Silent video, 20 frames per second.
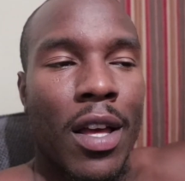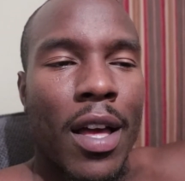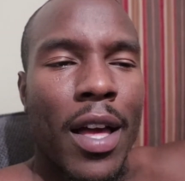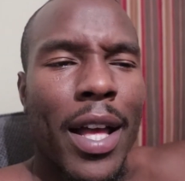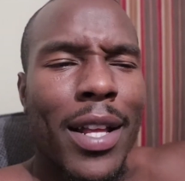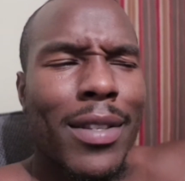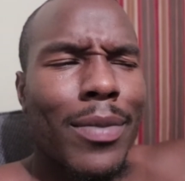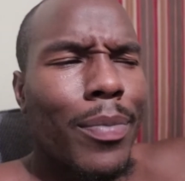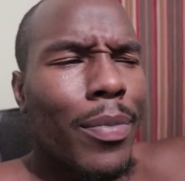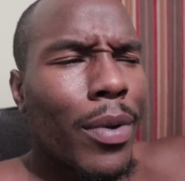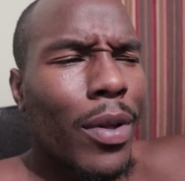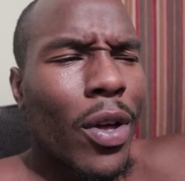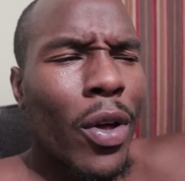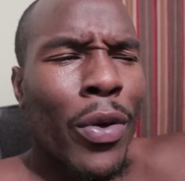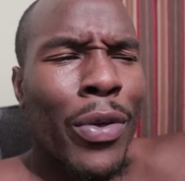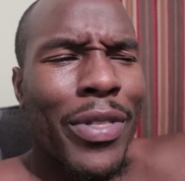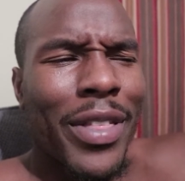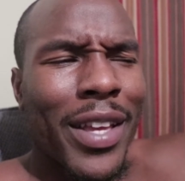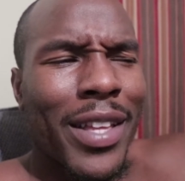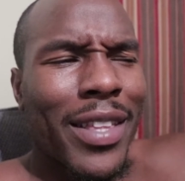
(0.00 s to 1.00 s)
It
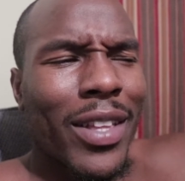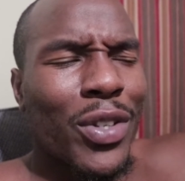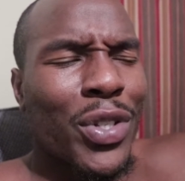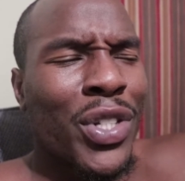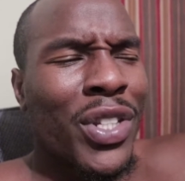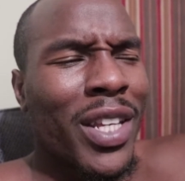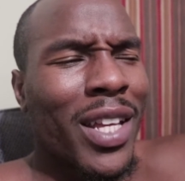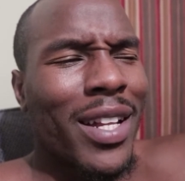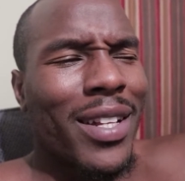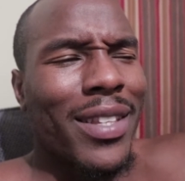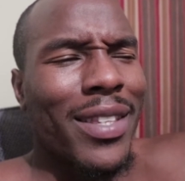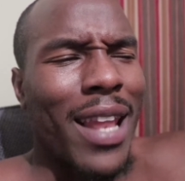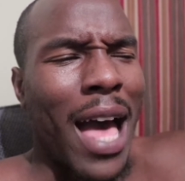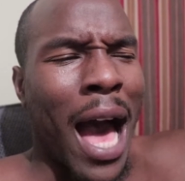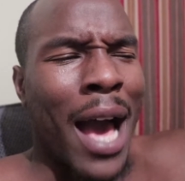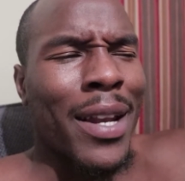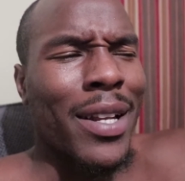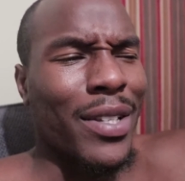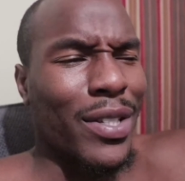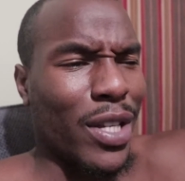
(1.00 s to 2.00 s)
only thing that she said
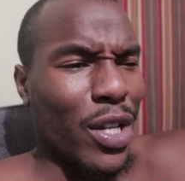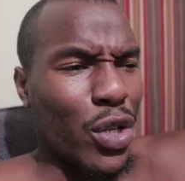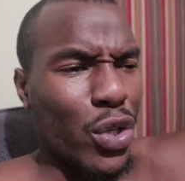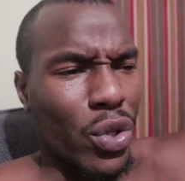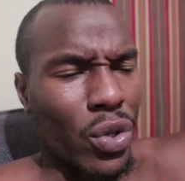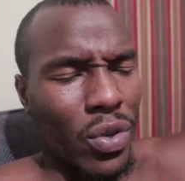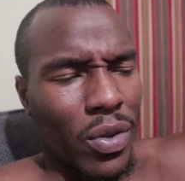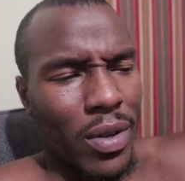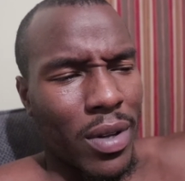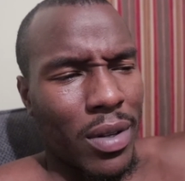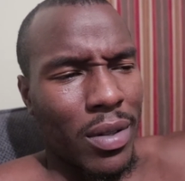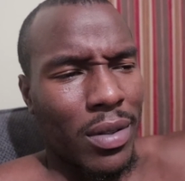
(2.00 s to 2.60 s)
non-essential.